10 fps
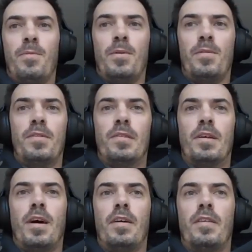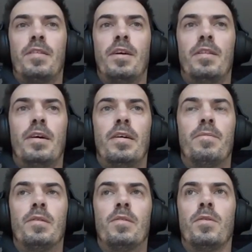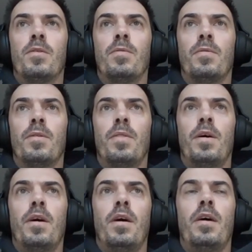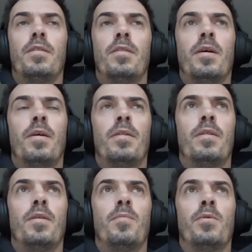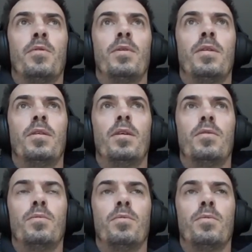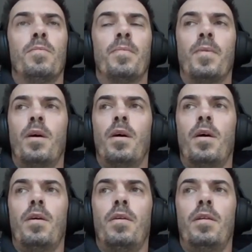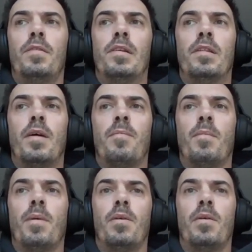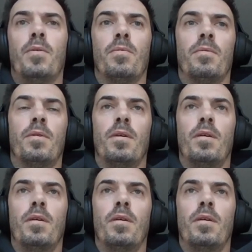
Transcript: chain where you just analyze data. So there I had the opportunity to really set up my own